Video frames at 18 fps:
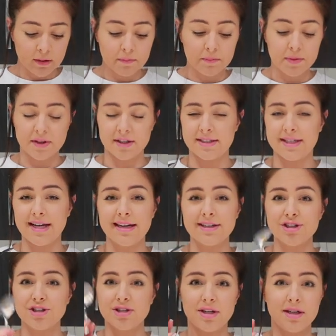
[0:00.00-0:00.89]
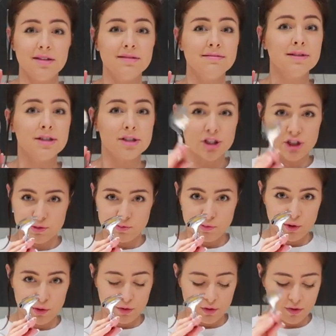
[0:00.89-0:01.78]
But the texture,
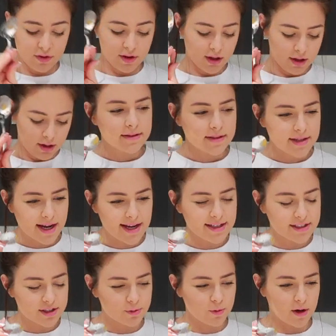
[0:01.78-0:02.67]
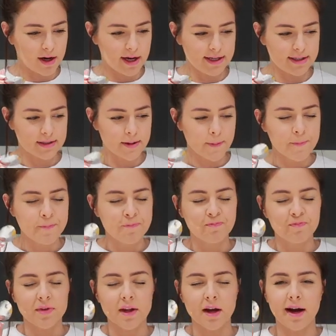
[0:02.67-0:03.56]
smooth. Taste-wise,
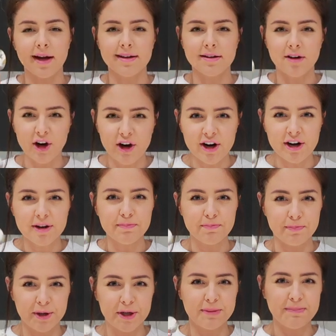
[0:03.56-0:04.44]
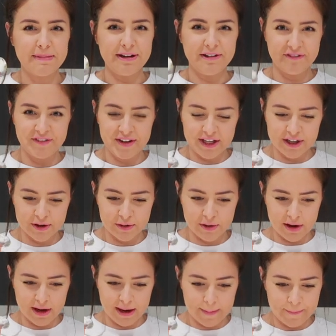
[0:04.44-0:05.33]
I can't put my
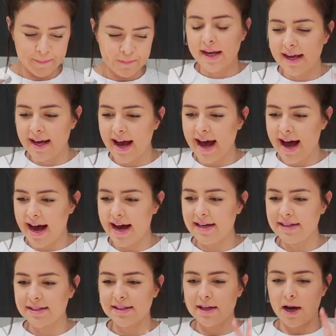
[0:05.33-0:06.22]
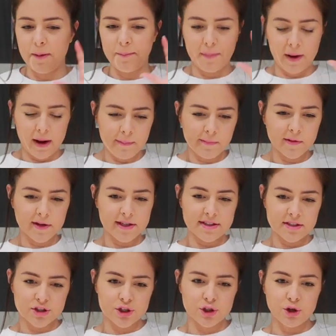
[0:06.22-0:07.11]
finger on it. It has a
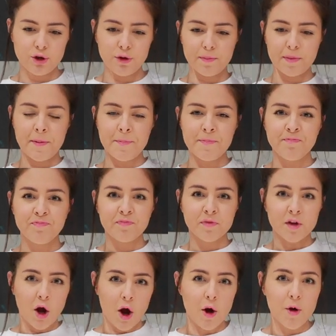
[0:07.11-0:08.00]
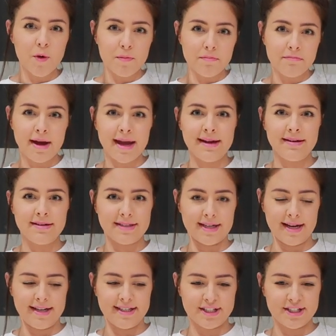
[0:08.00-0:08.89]
pumpkin soup homemade
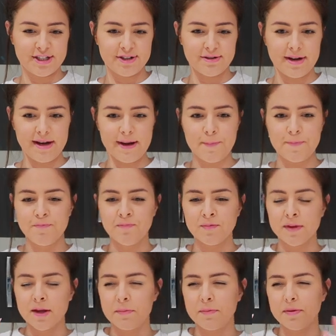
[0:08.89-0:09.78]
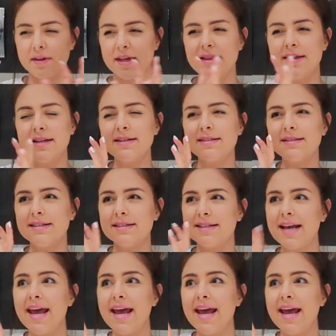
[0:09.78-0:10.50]
taste to it, but then there's this